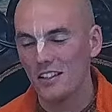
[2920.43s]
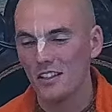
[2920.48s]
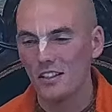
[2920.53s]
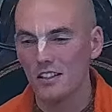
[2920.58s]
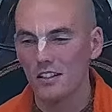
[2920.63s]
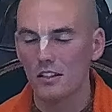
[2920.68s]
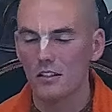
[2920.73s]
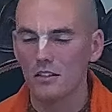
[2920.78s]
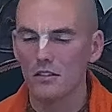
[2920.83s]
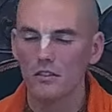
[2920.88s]
He
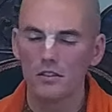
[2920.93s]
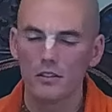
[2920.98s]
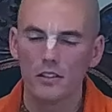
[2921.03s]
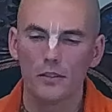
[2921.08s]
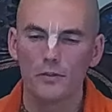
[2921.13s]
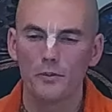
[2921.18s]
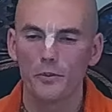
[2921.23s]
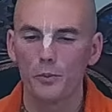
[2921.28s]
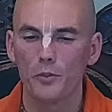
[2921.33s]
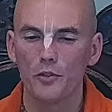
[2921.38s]
says that,
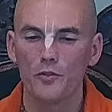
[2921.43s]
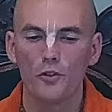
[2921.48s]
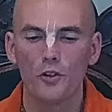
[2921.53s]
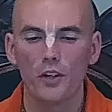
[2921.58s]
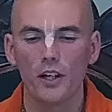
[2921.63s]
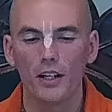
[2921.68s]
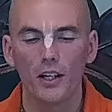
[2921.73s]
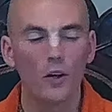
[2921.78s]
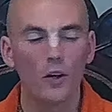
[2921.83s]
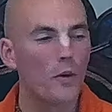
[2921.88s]
oh,
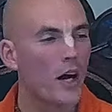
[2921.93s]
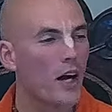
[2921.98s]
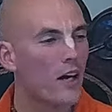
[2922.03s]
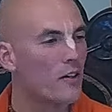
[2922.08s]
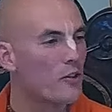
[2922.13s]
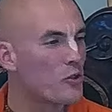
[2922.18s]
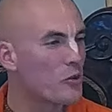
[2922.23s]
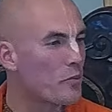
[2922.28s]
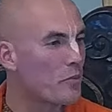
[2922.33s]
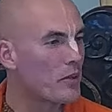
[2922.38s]
before I go
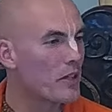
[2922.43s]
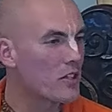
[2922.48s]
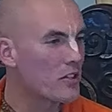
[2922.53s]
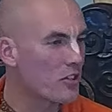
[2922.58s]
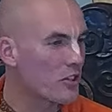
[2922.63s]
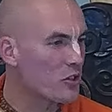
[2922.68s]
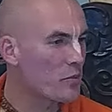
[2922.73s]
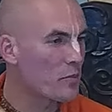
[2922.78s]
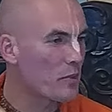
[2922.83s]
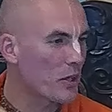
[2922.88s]
out to
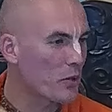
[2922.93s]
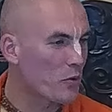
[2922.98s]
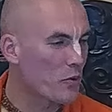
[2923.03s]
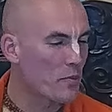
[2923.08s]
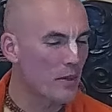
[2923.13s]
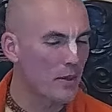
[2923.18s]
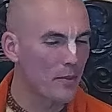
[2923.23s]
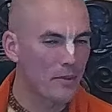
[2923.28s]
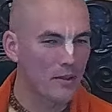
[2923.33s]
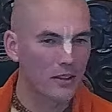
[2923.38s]
preach and
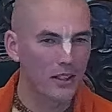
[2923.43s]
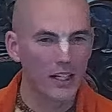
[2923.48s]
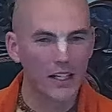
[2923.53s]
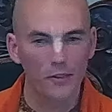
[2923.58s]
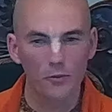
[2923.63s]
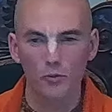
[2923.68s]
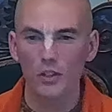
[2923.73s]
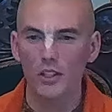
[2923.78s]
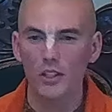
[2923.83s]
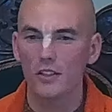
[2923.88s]
speak with people,
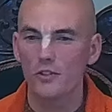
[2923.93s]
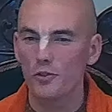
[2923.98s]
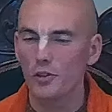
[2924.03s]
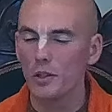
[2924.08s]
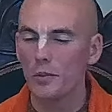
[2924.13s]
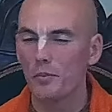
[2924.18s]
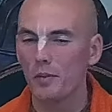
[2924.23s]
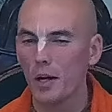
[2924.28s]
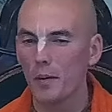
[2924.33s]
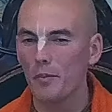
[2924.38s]
I read
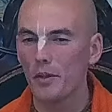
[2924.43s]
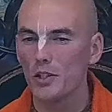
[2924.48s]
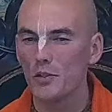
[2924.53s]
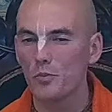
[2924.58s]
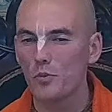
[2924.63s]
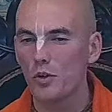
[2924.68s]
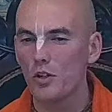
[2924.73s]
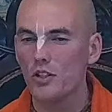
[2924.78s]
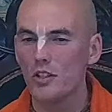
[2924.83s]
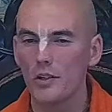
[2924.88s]
Srila
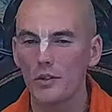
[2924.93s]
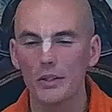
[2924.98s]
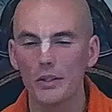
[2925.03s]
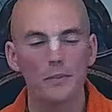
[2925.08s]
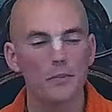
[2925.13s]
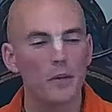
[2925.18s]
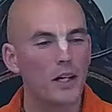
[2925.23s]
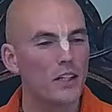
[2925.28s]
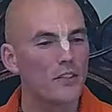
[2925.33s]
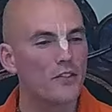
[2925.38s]
Prabhupada's books. I
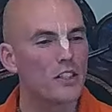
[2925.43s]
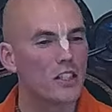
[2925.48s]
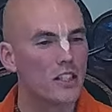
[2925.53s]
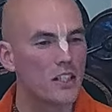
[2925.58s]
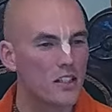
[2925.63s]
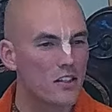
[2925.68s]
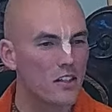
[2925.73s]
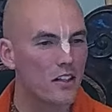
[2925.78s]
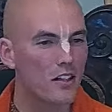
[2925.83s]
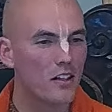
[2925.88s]
read
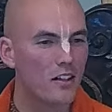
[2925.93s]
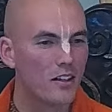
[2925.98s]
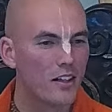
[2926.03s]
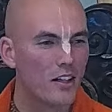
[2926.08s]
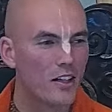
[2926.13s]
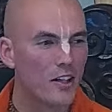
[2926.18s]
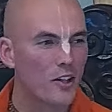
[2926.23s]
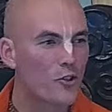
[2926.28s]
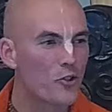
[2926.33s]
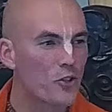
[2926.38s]
Bhagavad Gita,
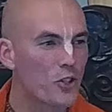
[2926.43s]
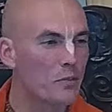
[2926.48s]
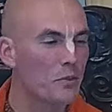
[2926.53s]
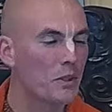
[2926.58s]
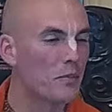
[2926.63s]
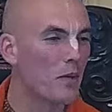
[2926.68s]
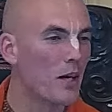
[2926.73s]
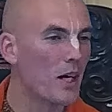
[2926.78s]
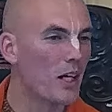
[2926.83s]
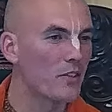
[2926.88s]

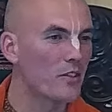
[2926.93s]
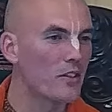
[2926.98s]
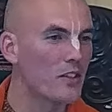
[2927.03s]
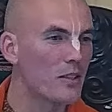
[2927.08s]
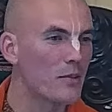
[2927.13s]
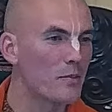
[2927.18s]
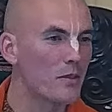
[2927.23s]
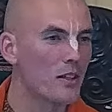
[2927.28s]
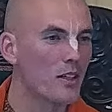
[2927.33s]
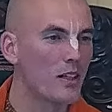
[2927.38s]
Srimad
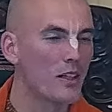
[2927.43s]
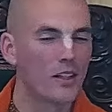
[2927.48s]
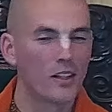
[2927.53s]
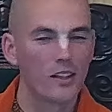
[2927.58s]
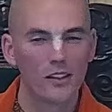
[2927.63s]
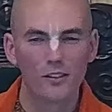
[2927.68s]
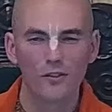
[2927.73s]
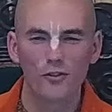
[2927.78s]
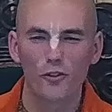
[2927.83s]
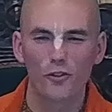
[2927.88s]
Bhagavatam,
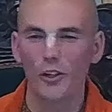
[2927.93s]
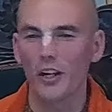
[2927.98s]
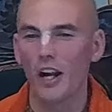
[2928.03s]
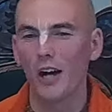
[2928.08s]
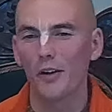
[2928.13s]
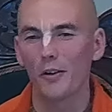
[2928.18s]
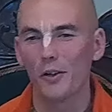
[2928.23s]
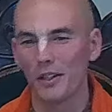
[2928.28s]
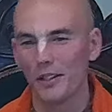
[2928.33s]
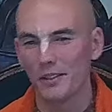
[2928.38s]
for
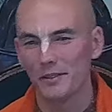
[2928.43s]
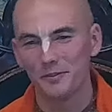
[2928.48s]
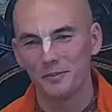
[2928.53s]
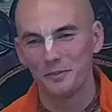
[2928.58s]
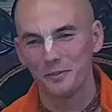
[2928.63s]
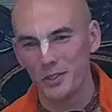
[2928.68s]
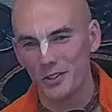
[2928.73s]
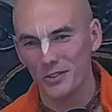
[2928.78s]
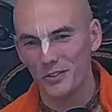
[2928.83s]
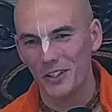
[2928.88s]
an hour
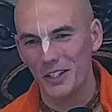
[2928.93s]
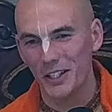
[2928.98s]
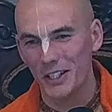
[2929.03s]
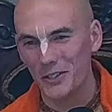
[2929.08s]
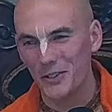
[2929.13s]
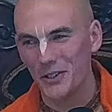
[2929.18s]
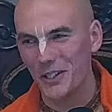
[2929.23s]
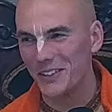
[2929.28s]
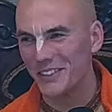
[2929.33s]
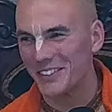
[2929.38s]
before
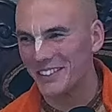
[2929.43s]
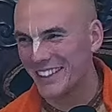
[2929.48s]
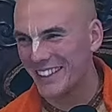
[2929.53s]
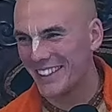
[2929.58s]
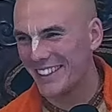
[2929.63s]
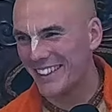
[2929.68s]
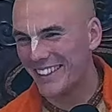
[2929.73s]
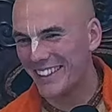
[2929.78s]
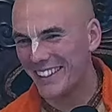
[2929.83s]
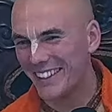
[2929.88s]
I go
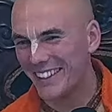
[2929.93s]
out.